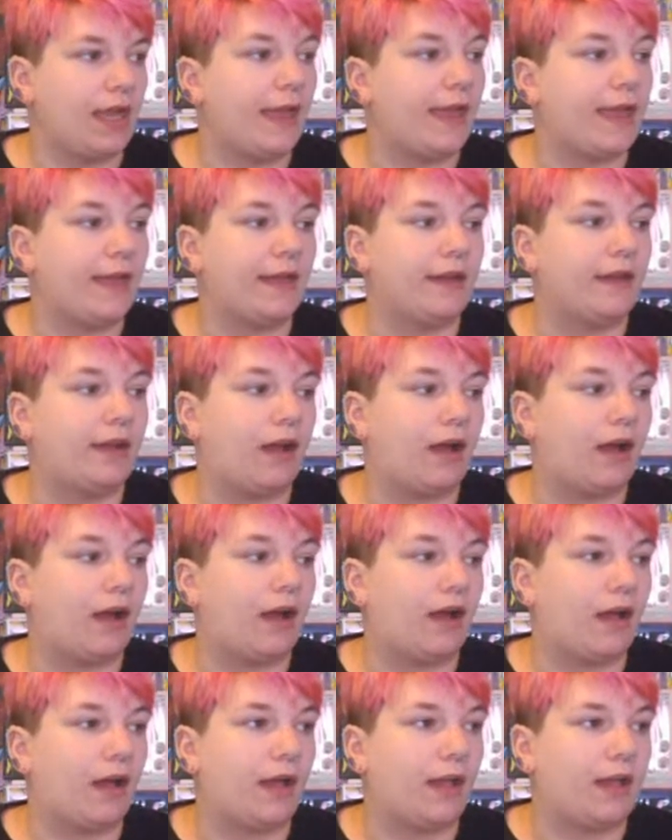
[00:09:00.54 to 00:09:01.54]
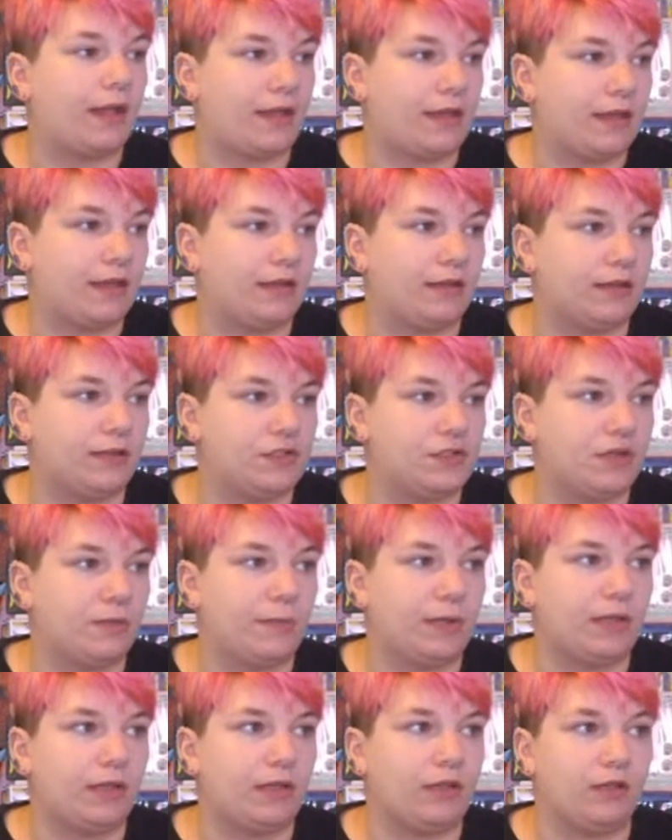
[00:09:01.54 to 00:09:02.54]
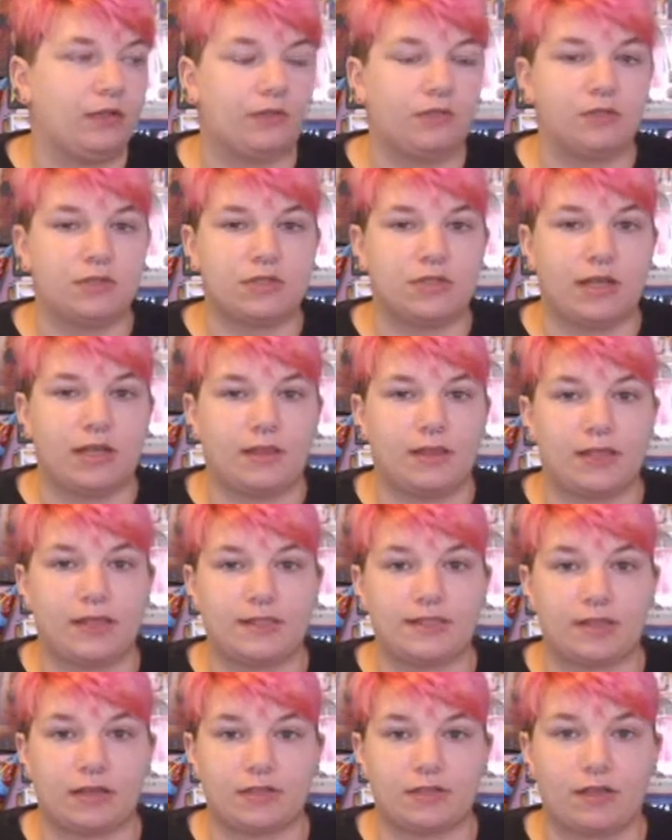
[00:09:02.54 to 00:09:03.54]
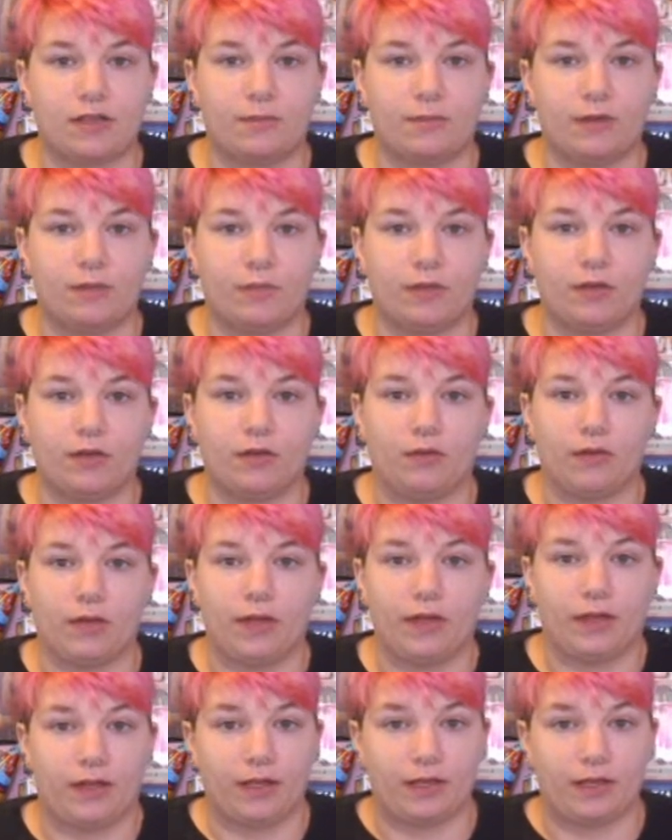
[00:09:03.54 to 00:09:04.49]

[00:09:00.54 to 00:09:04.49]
and I can legitimately hallucinate things outside my window. Like,